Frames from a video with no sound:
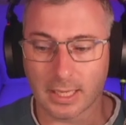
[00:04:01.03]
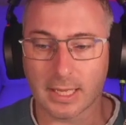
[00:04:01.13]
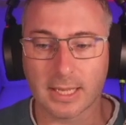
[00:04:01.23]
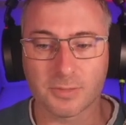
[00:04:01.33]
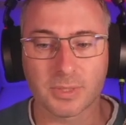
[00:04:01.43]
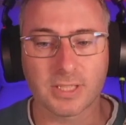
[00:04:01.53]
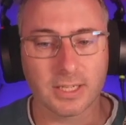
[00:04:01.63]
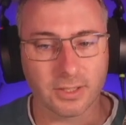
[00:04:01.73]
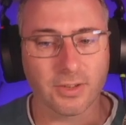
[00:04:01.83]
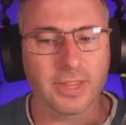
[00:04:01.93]
as we're
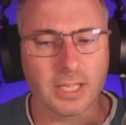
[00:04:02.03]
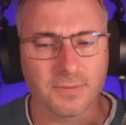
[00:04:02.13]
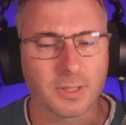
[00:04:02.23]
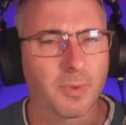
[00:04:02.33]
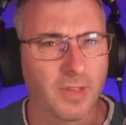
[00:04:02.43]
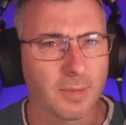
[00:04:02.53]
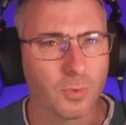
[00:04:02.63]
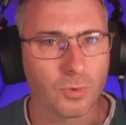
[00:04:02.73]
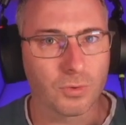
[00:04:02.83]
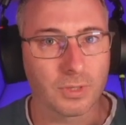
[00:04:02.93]
starting to think of some of our
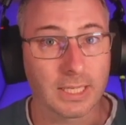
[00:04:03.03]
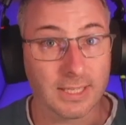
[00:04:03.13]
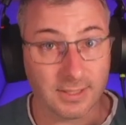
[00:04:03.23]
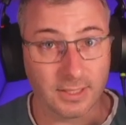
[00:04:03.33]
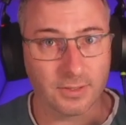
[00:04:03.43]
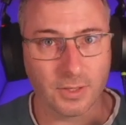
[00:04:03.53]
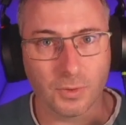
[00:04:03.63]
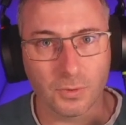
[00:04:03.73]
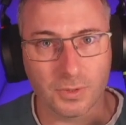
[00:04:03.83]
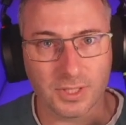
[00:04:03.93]
more sinister
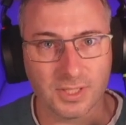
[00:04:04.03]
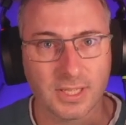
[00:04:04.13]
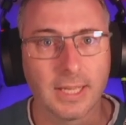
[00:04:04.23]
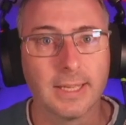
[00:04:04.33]
causes,